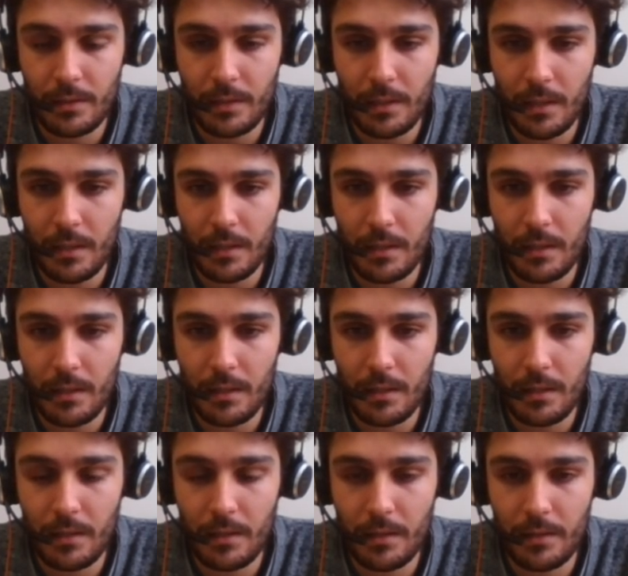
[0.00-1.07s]

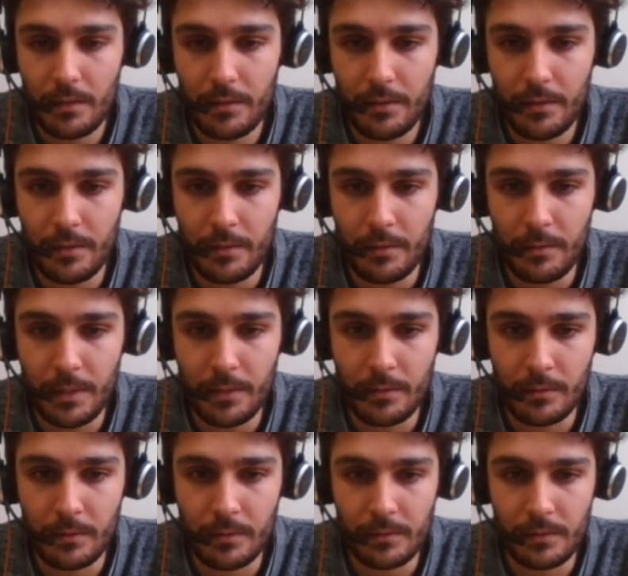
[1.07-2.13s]
the recall
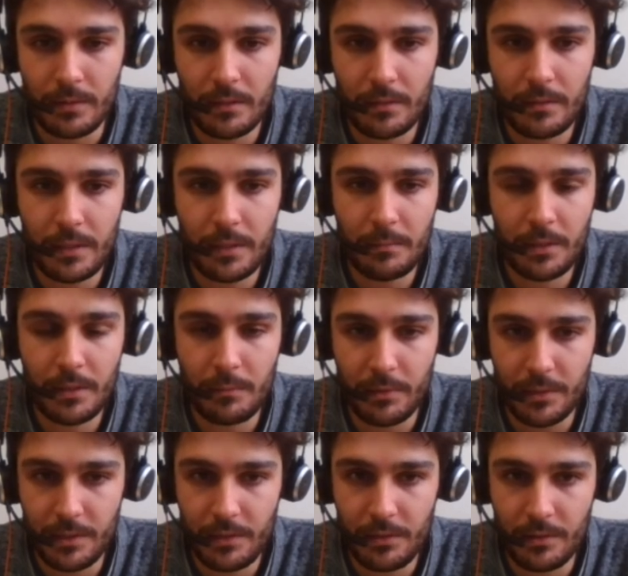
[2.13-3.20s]
goes lower, but the
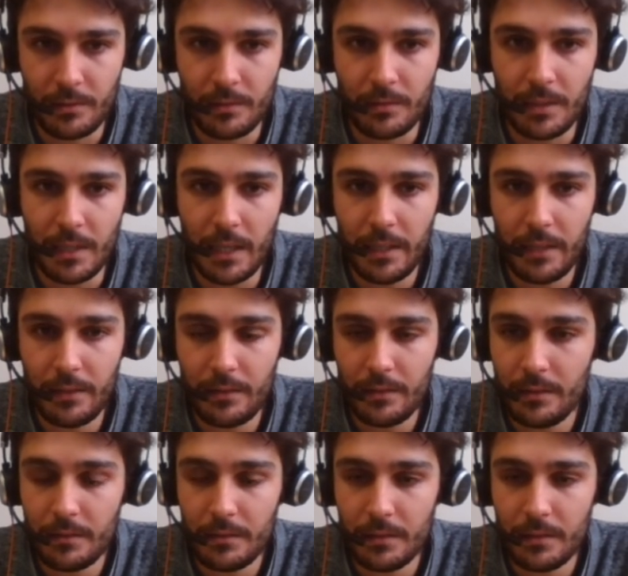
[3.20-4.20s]
precision goes higher.